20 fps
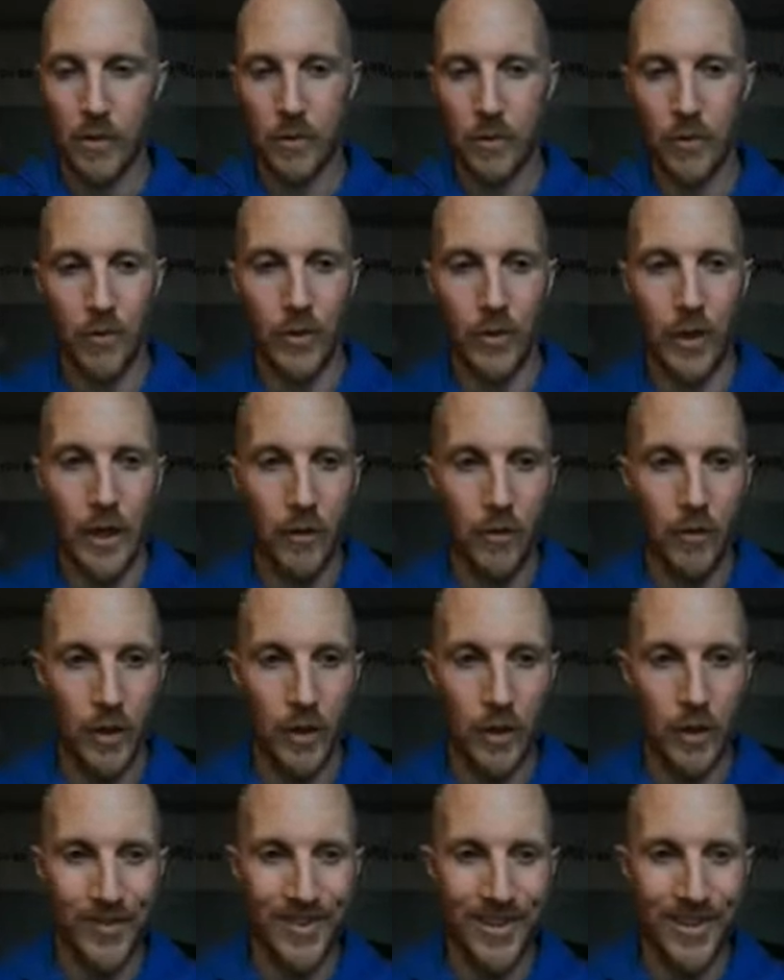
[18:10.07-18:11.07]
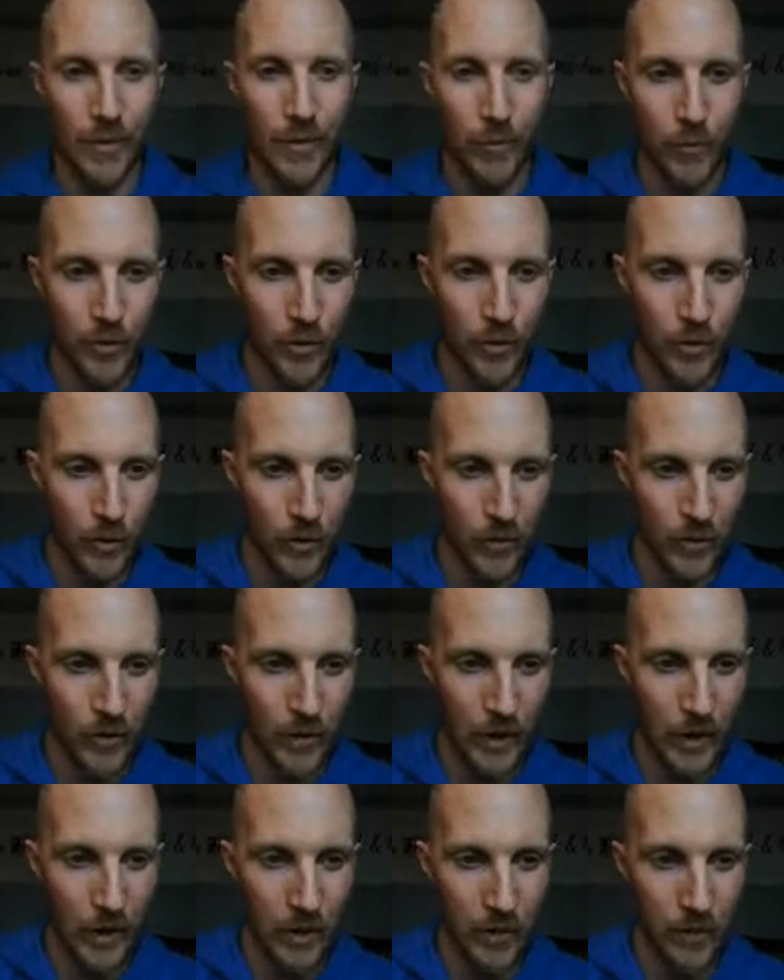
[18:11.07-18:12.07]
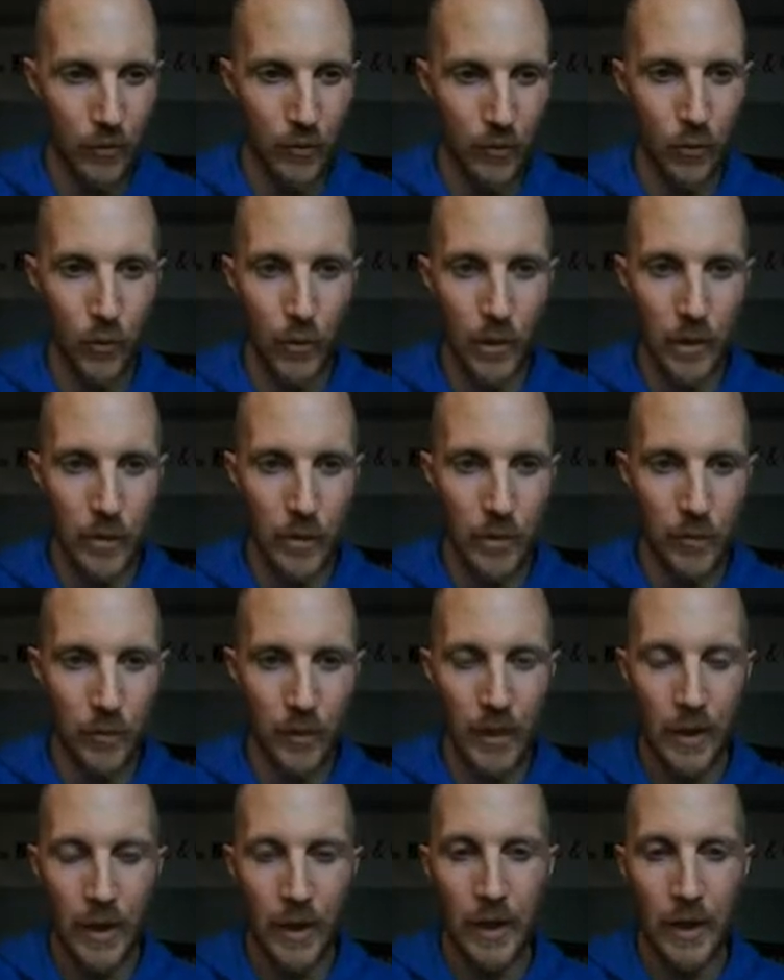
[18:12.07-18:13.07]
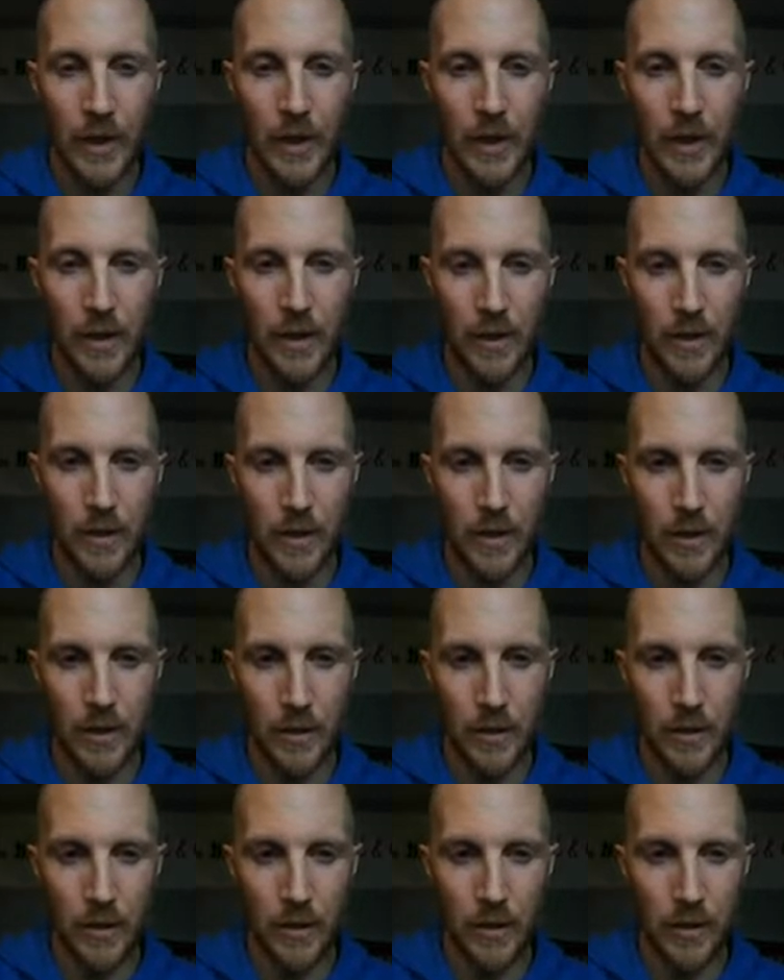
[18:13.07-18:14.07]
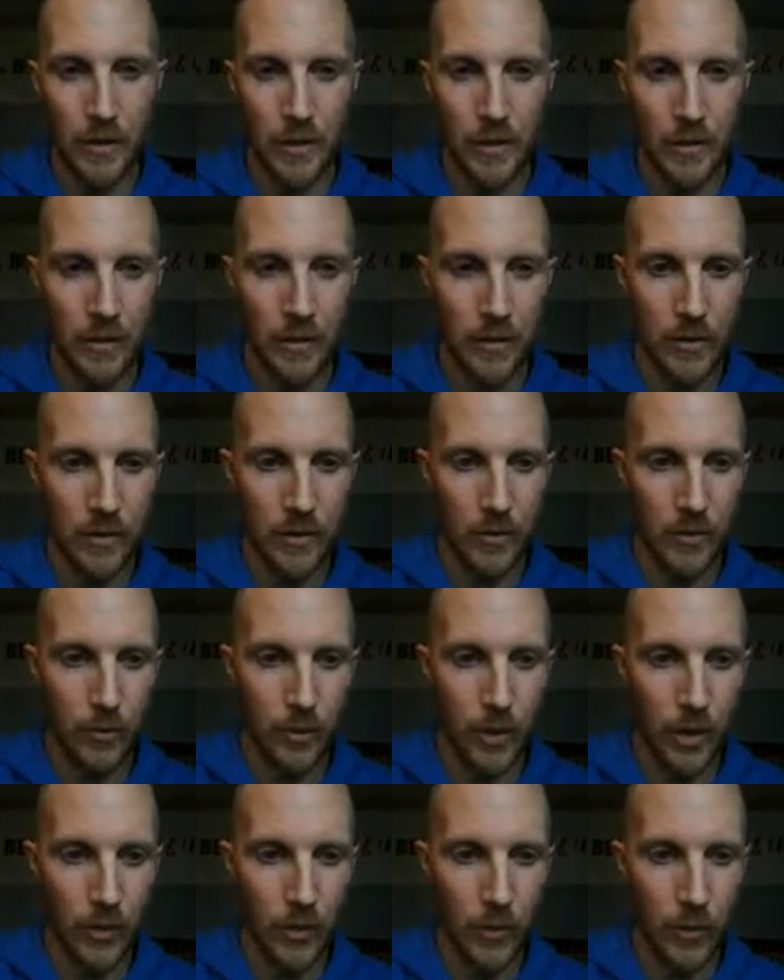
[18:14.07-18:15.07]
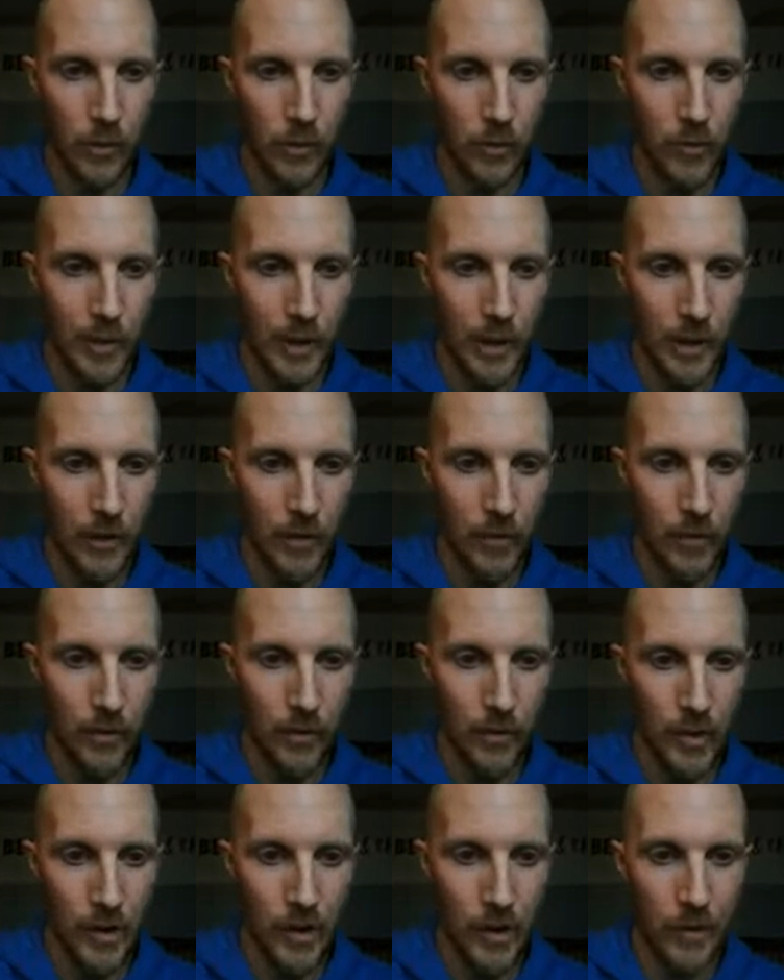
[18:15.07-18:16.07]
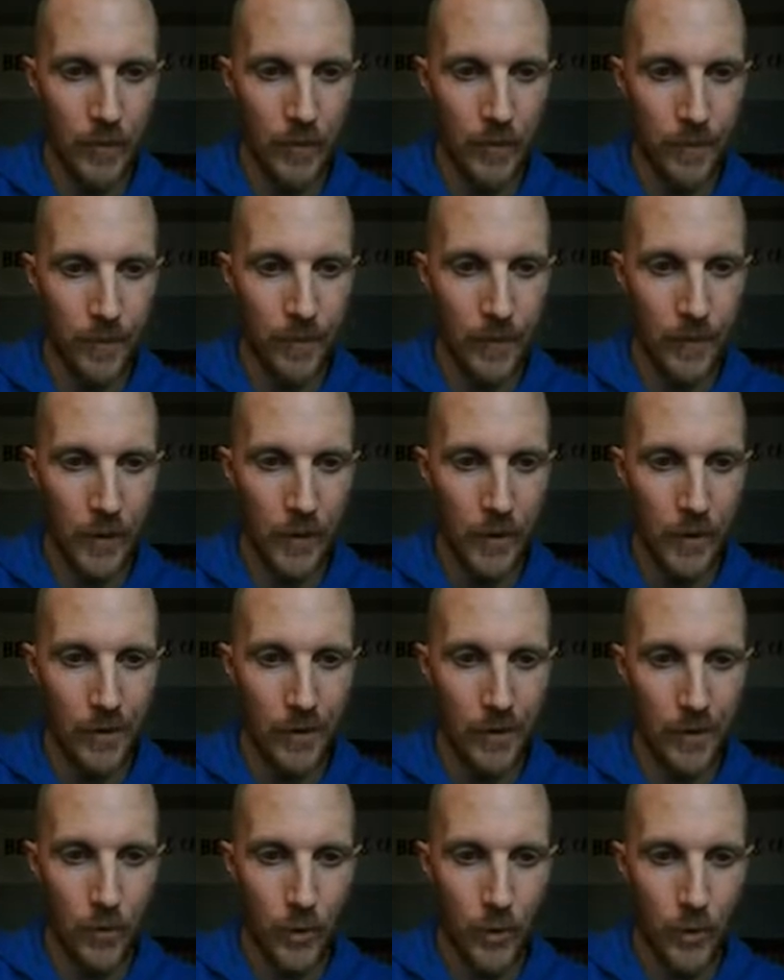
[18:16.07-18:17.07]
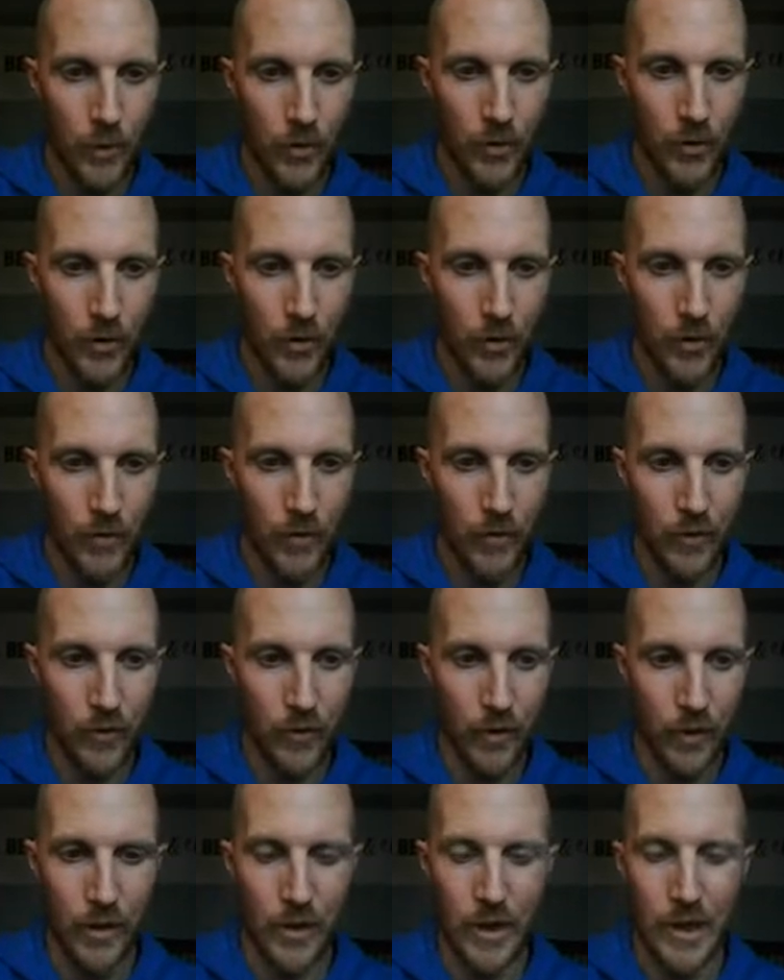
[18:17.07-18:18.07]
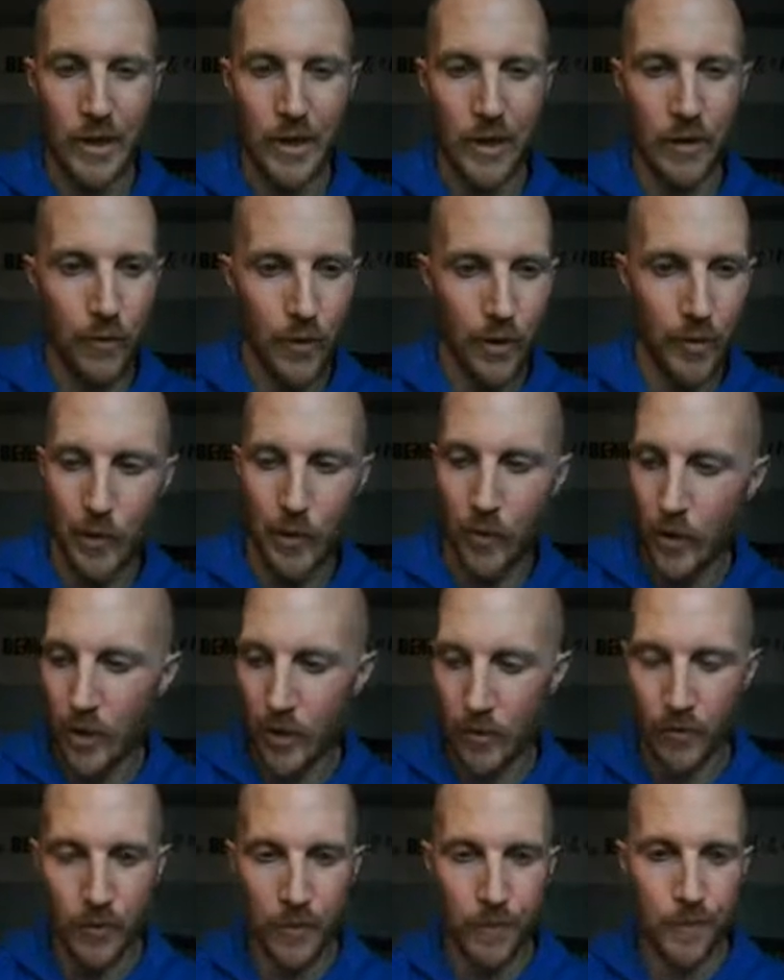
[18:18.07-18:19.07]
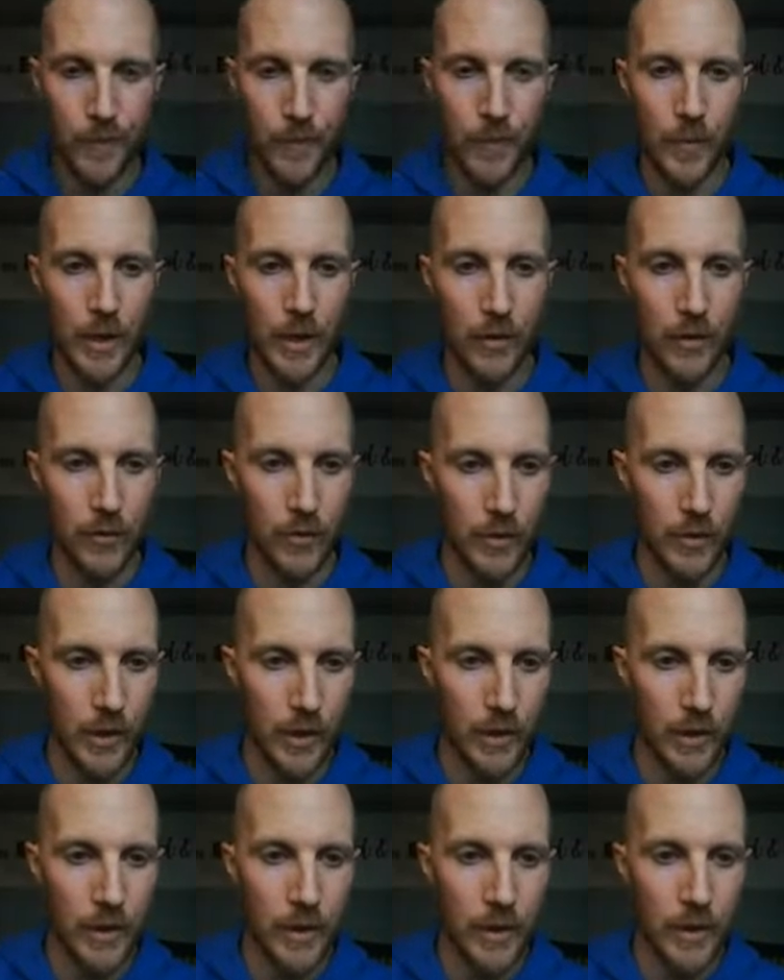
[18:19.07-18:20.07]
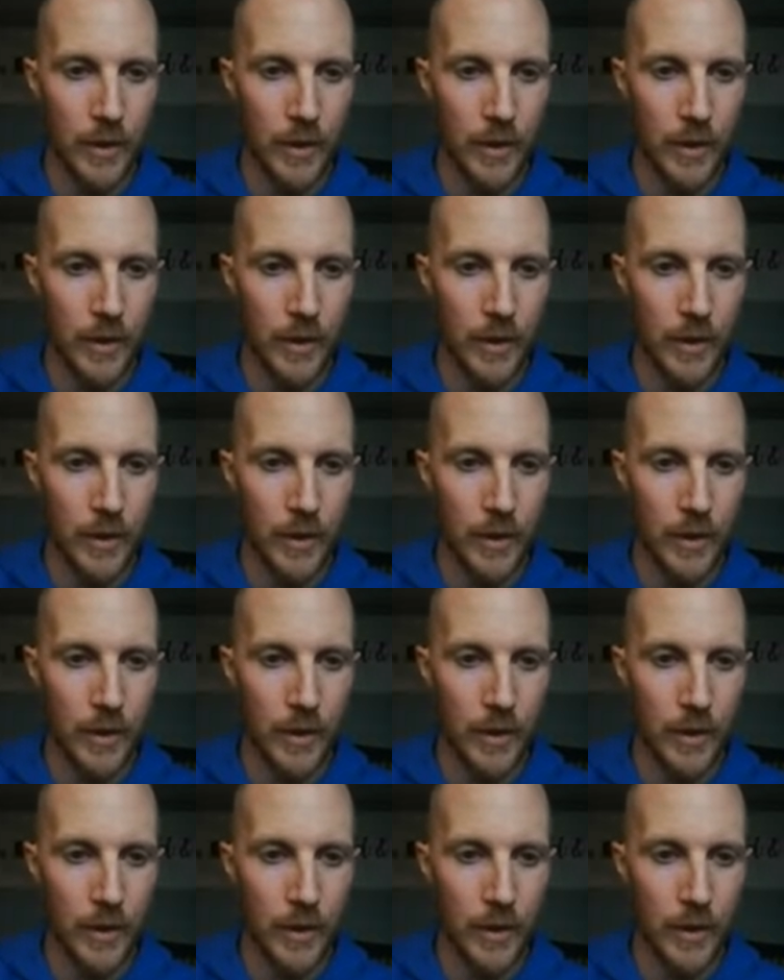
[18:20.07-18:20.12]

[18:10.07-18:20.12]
which is -6, times 2 is -12, and then subtract 1 will be -13, which is not going to fit on my graph. That is all right.